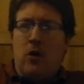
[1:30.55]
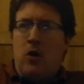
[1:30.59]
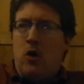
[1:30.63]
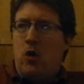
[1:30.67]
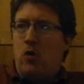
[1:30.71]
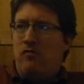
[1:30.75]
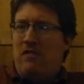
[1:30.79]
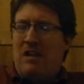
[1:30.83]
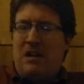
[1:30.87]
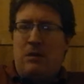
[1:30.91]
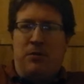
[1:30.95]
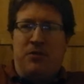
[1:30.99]

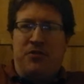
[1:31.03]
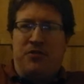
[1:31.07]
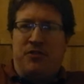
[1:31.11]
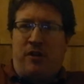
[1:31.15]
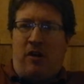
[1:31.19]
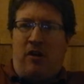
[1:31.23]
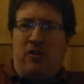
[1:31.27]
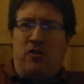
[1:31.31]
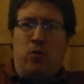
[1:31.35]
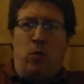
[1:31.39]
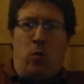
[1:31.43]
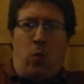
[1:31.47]
who really wants to
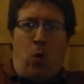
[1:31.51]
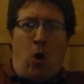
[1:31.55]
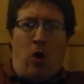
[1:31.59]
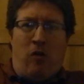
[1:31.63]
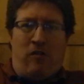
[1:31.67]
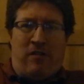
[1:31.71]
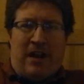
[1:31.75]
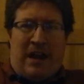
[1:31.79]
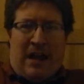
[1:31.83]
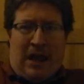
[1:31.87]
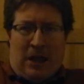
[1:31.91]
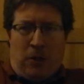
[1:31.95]
go to
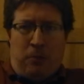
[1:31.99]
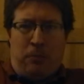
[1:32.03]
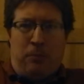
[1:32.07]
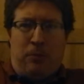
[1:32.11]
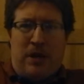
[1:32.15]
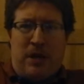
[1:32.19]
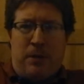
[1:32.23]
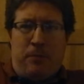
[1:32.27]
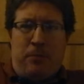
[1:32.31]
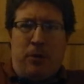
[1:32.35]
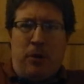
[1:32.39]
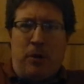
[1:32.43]
war and help
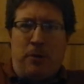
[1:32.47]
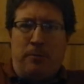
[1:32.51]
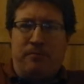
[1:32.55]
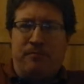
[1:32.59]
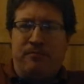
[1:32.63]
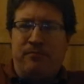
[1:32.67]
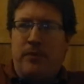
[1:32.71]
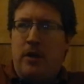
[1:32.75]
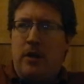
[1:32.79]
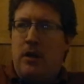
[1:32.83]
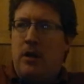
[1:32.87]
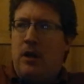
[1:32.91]
people
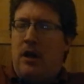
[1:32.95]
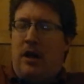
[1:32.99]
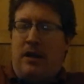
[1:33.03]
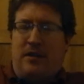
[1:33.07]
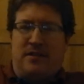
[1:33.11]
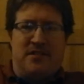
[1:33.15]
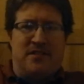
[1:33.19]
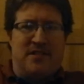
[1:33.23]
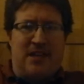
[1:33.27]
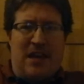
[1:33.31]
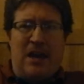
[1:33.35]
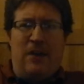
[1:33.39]

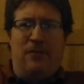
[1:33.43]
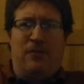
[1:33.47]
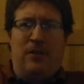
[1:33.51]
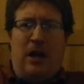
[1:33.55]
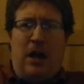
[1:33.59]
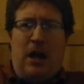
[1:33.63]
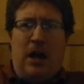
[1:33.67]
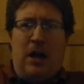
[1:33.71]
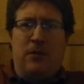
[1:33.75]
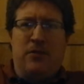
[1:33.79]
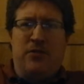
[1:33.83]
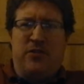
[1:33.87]
and save
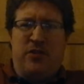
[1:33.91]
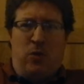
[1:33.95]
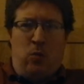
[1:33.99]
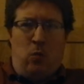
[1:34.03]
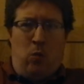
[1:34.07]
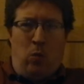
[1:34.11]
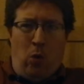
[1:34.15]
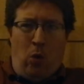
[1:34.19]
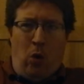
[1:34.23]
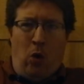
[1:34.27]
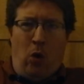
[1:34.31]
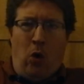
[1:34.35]
lives
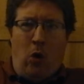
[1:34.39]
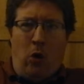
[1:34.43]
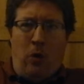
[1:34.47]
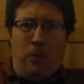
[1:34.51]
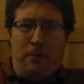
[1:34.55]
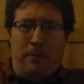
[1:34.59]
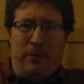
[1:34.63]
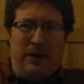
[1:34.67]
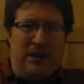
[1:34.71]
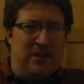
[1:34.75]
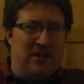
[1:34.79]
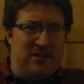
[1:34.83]
in war,
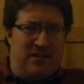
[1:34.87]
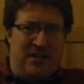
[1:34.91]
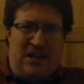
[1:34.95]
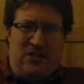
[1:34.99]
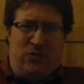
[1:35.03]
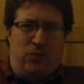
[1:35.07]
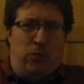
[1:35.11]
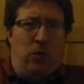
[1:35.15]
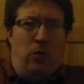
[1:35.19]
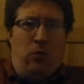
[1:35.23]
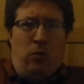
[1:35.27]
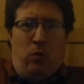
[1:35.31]
because
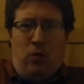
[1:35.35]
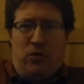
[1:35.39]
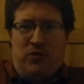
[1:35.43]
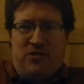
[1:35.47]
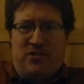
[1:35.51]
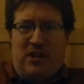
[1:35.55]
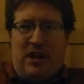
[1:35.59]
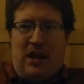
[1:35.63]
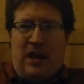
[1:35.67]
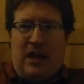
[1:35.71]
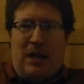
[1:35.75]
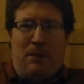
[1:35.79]
that's what
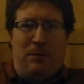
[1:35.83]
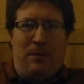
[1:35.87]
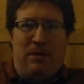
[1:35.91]
war's like.